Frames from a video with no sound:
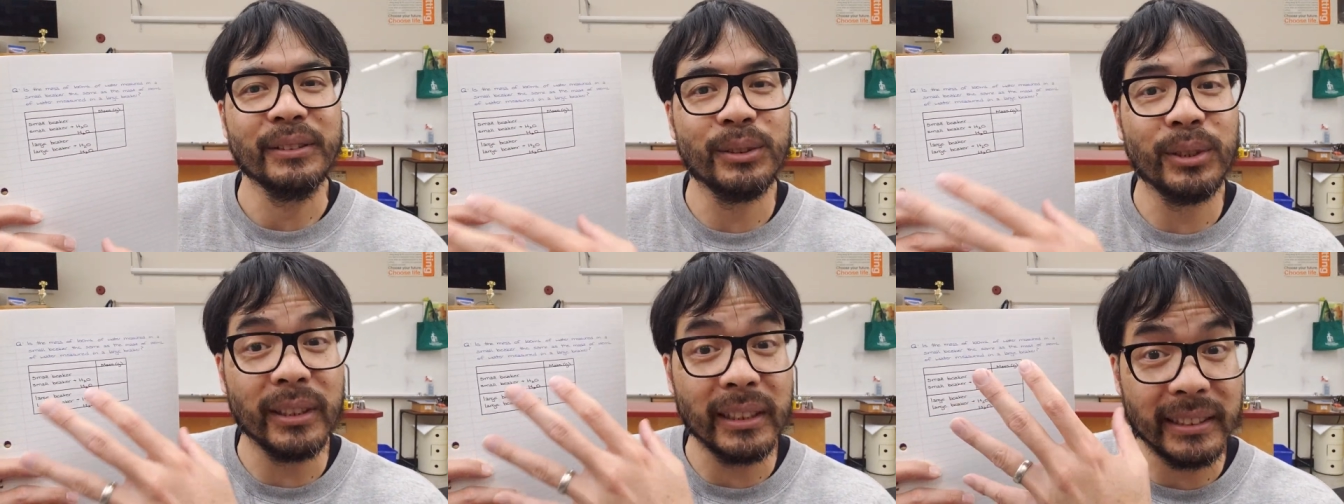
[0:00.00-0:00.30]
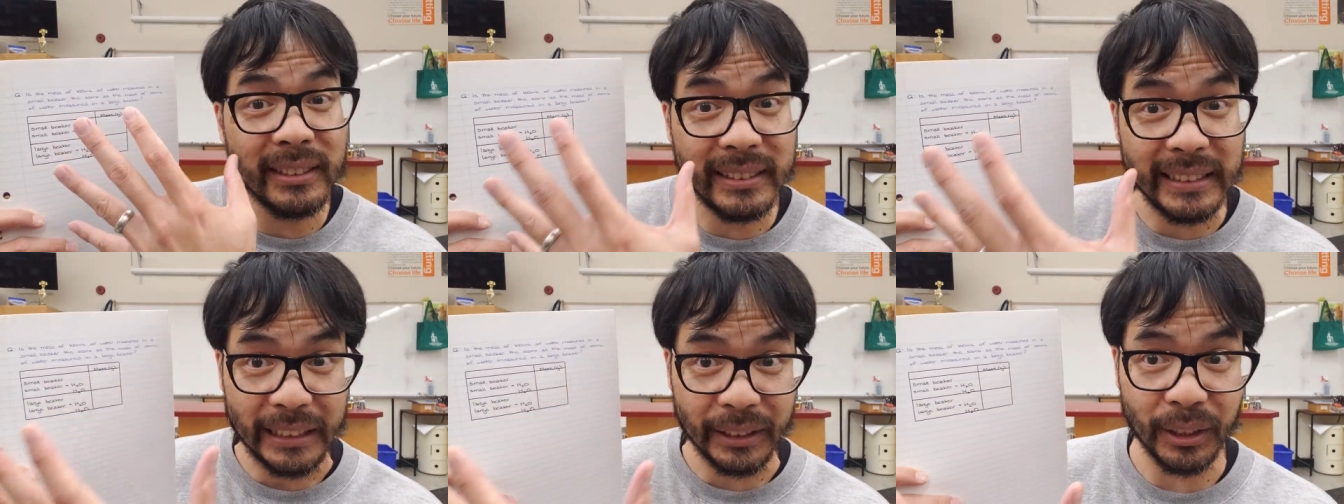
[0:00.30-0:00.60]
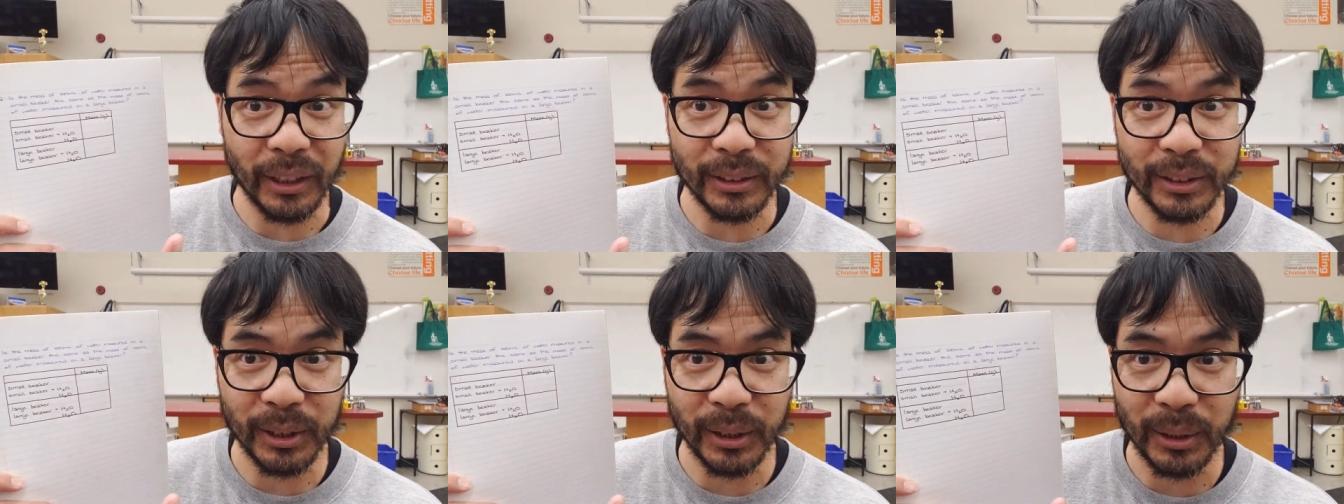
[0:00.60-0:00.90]
to the
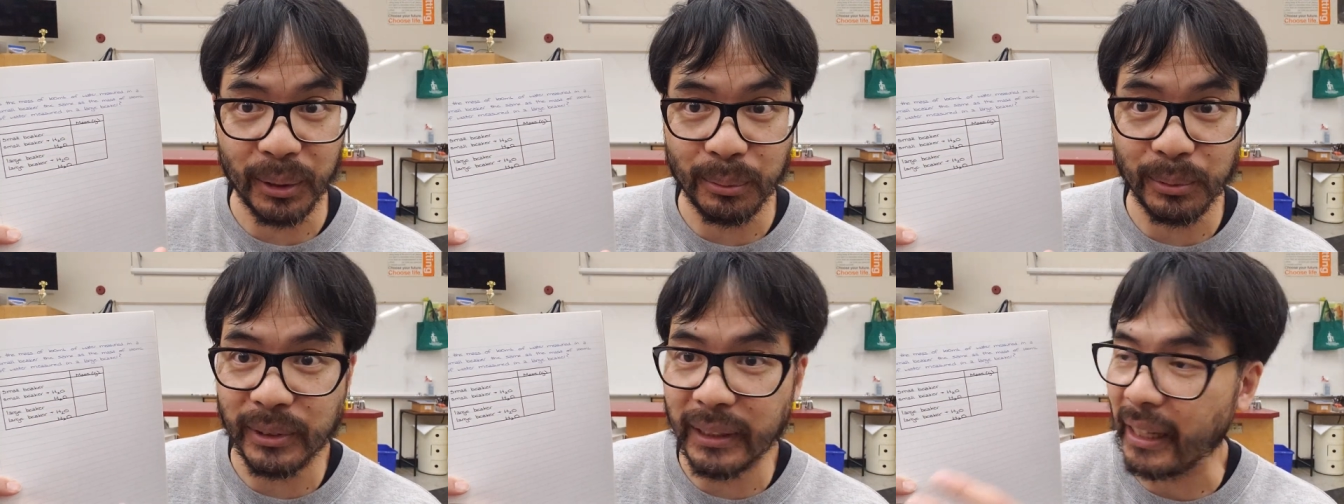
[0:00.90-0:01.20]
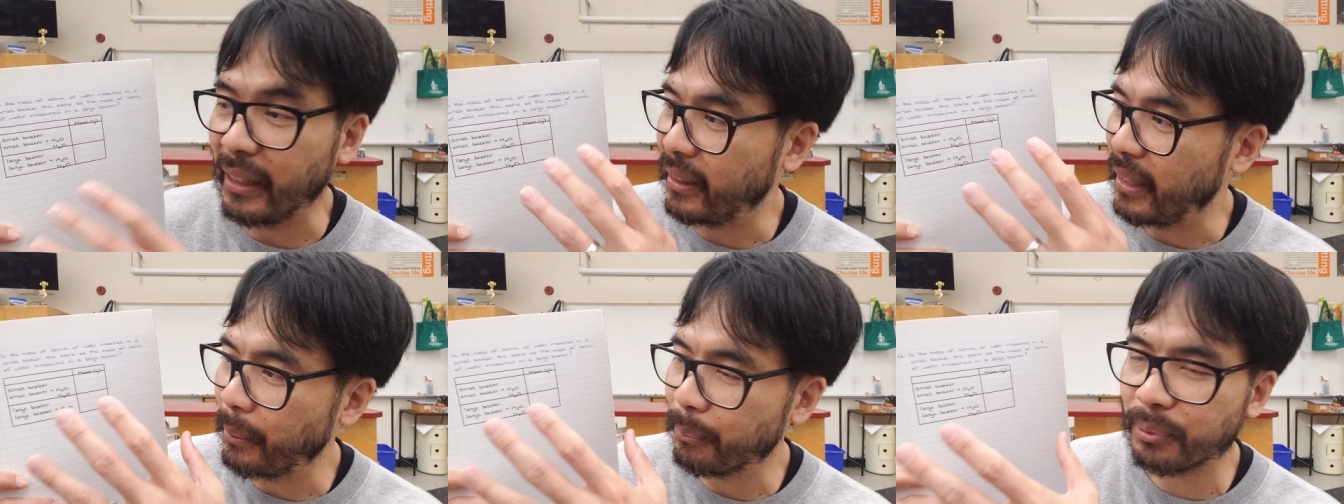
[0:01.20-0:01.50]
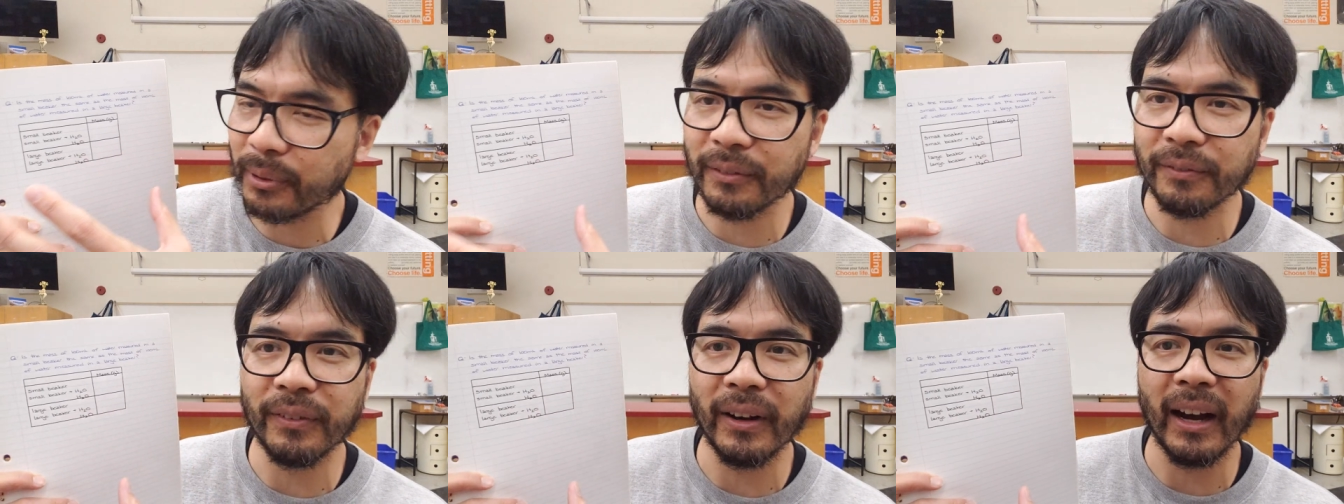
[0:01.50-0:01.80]
CER terms and then
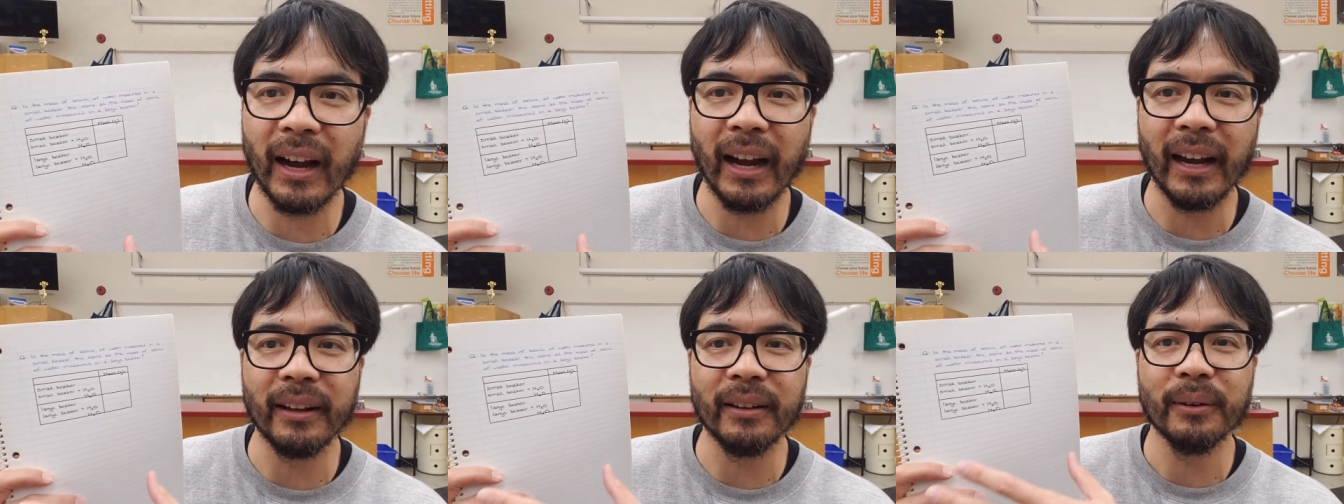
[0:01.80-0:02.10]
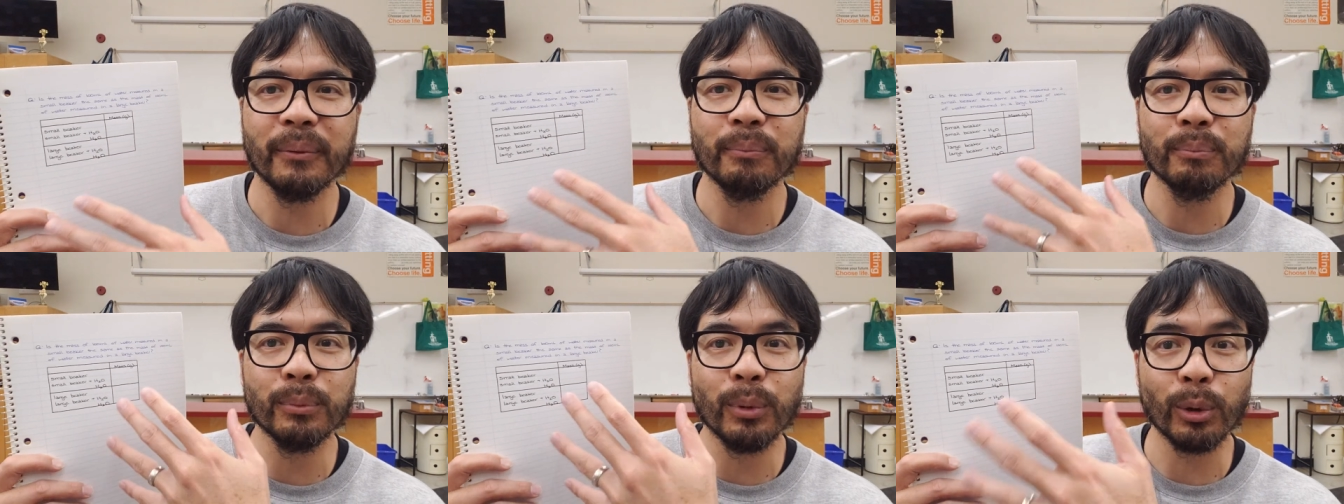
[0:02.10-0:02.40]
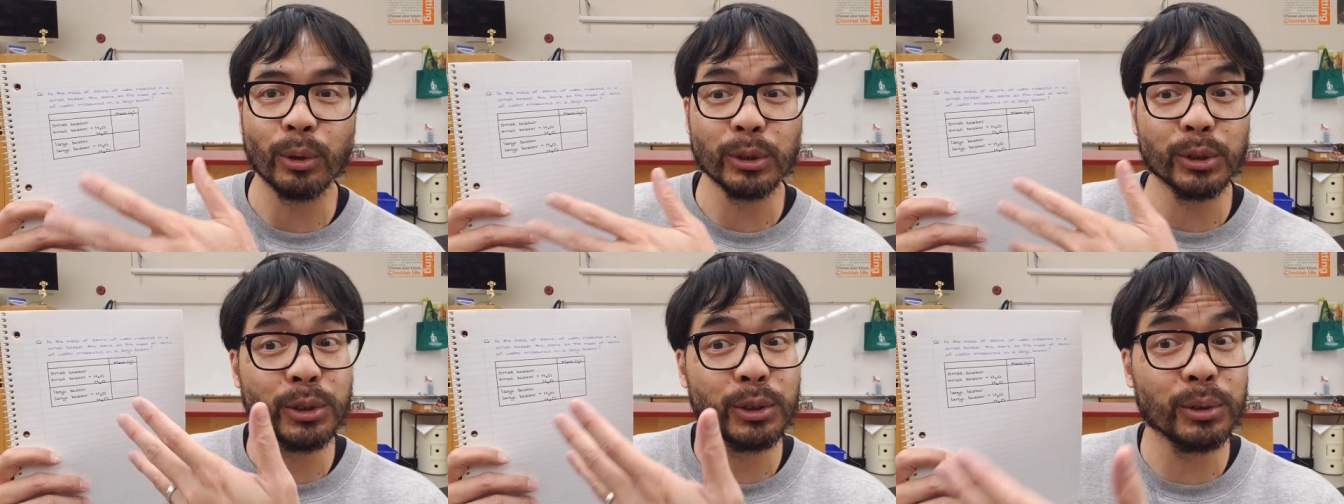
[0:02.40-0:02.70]
provide
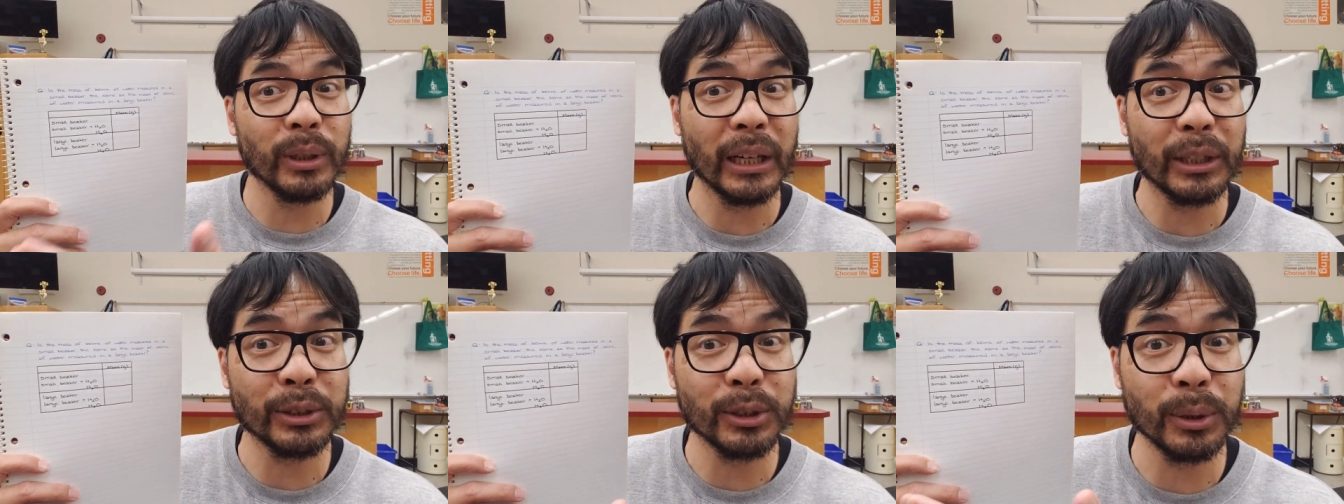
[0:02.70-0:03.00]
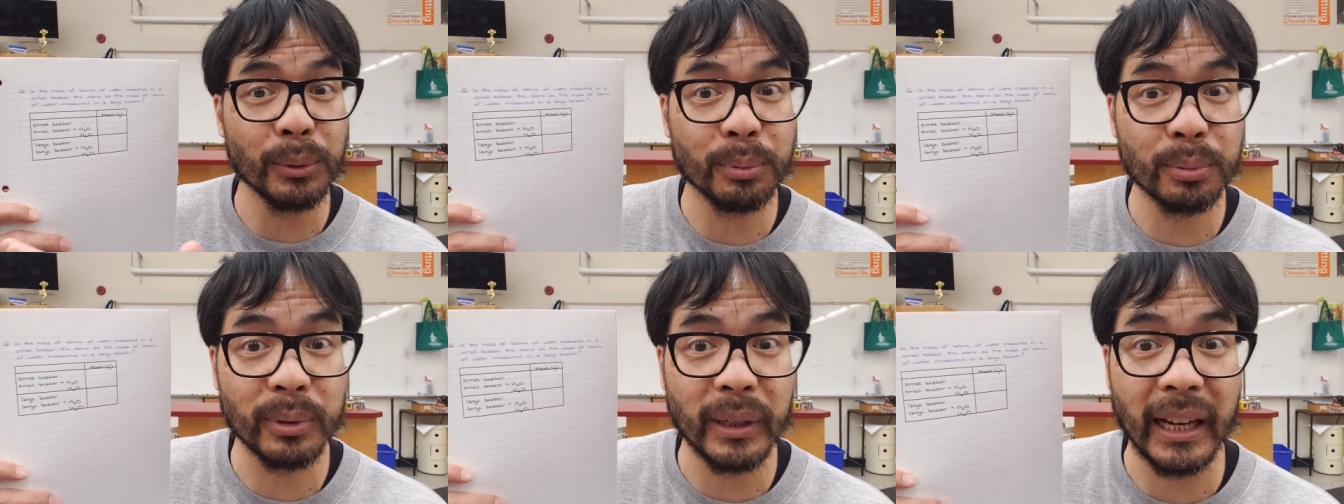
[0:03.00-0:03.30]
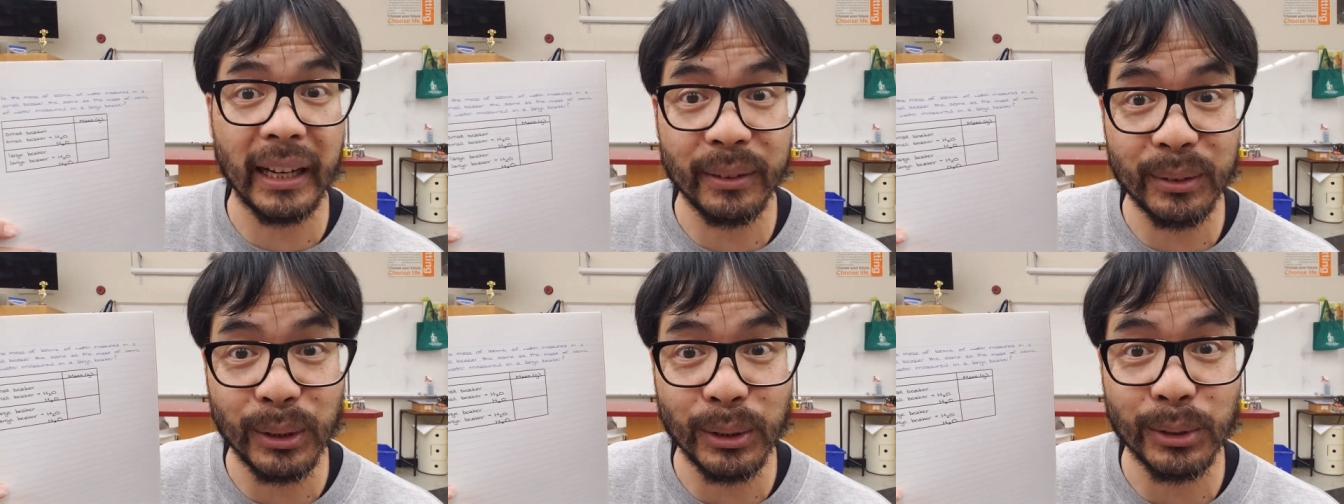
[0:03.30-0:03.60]
more structured
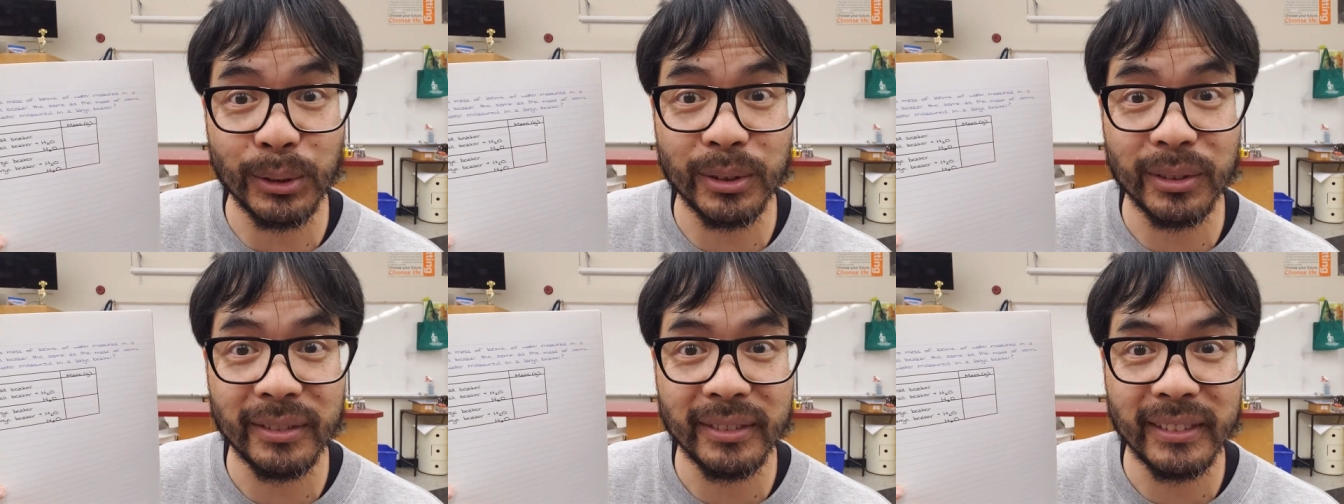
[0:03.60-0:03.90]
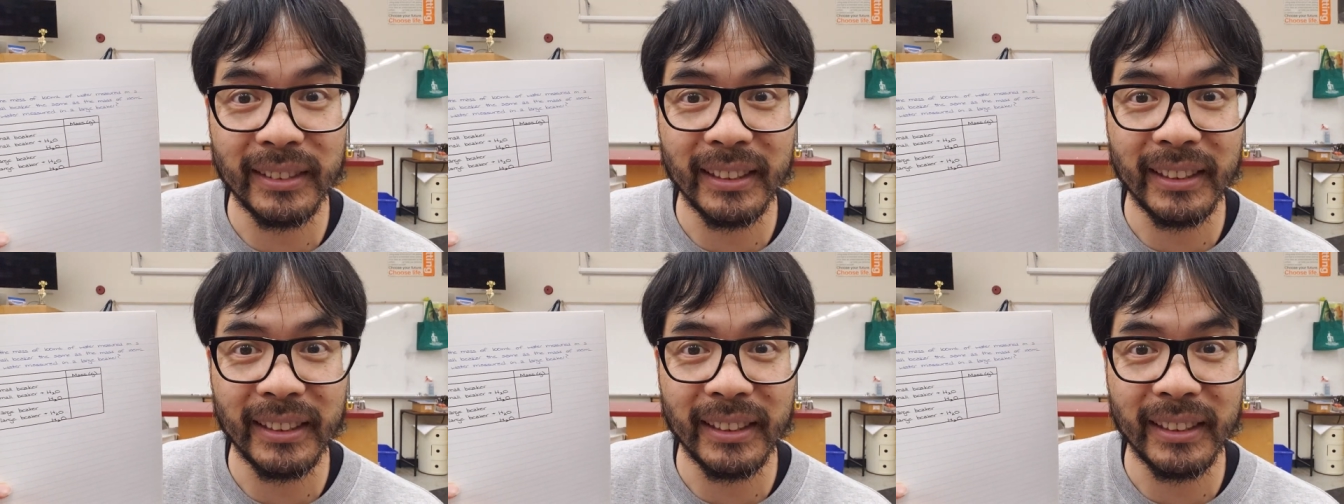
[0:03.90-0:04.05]
practice.